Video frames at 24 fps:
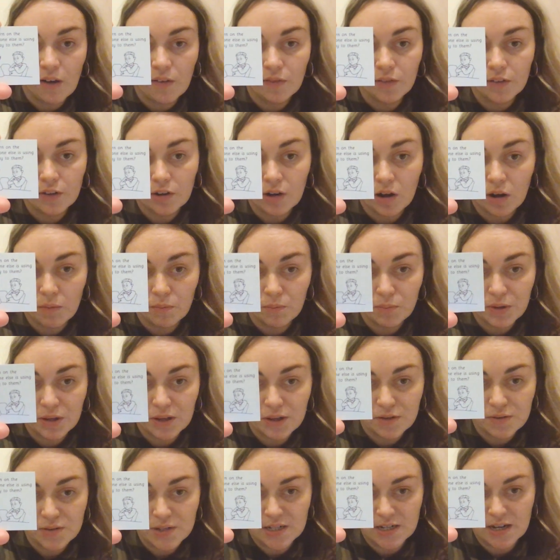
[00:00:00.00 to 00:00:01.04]
on the
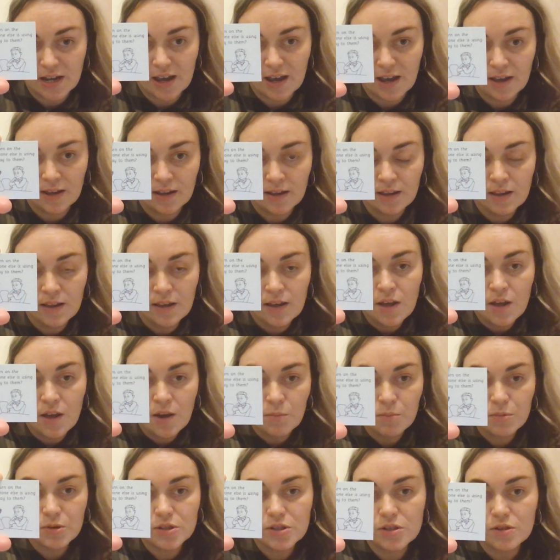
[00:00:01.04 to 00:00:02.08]
computer,
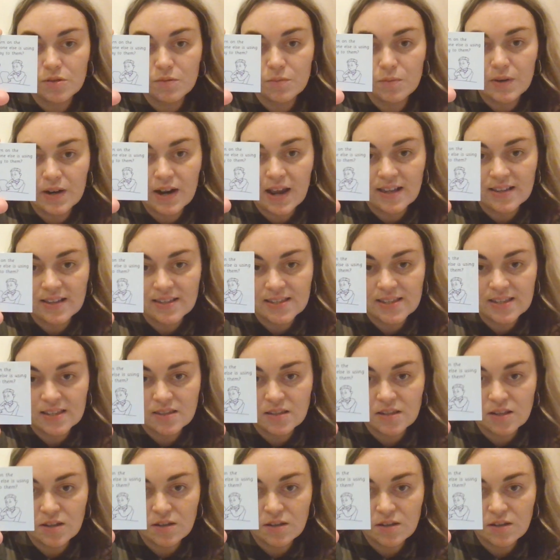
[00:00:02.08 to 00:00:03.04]
but someone else is